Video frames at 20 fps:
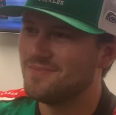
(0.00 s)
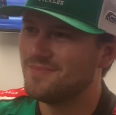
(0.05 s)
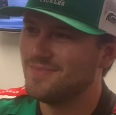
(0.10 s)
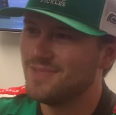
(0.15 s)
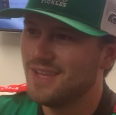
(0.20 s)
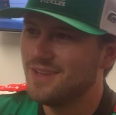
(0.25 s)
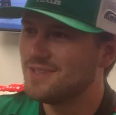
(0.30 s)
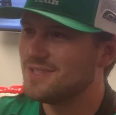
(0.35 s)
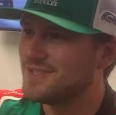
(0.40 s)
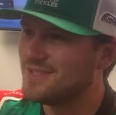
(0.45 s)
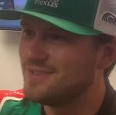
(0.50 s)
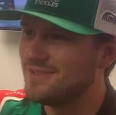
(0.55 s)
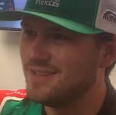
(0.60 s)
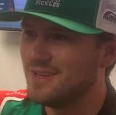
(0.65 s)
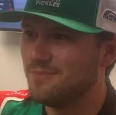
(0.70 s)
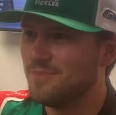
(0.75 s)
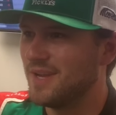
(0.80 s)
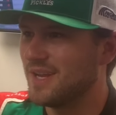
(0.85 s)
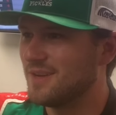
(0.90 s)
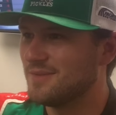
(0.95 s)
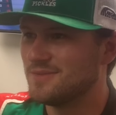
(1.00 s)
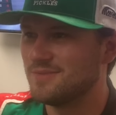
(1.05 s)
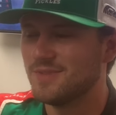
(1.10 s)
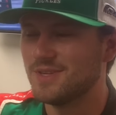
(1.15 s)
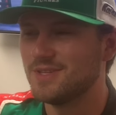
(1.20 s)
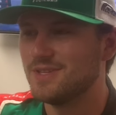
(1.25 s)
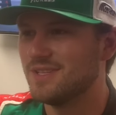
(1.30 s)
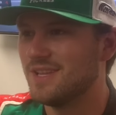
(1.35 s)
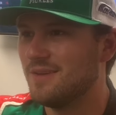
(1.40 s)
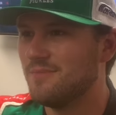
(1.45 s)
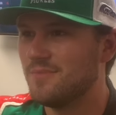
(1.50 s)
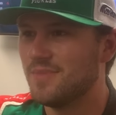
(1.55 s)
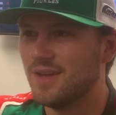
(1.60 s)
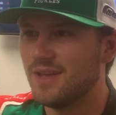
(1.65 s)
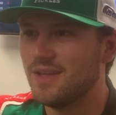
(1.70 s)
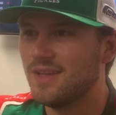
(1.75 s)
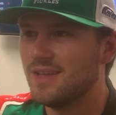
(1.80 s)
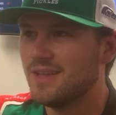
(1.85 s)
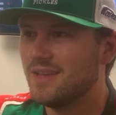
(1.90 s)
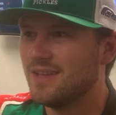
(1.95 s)
yeah, just didn't pick up so much as them,
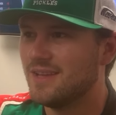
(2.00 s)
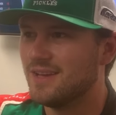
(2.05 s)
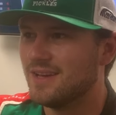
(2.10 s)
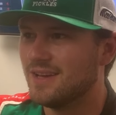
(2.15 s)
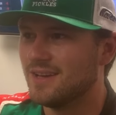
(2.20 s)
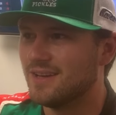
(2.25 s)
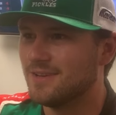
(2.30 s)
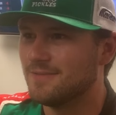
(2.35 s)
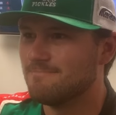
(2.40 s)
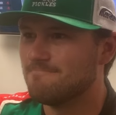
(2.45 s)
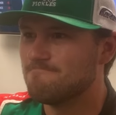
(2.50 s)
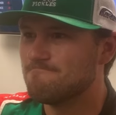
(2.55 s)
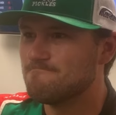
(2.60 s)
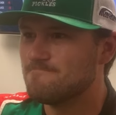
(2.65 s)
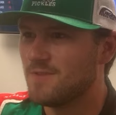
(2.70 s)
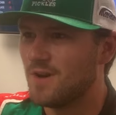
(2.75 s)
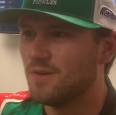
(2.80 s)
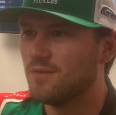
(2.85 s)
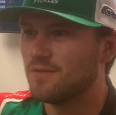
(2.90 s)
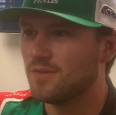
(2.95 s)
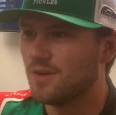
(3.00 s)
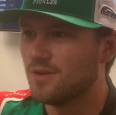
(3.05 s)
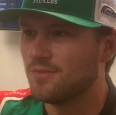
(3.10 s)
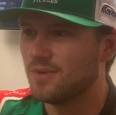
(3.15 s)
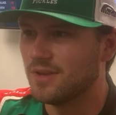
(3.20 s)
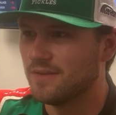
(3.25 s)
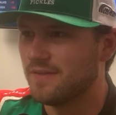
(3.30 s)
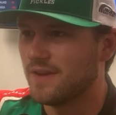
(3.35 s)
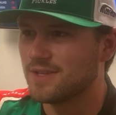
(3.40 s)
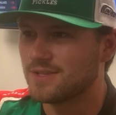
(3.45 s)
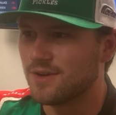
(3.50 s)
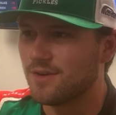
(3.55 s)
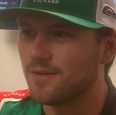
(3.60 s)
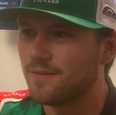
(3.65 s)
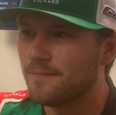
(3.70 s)
but overall really fast car.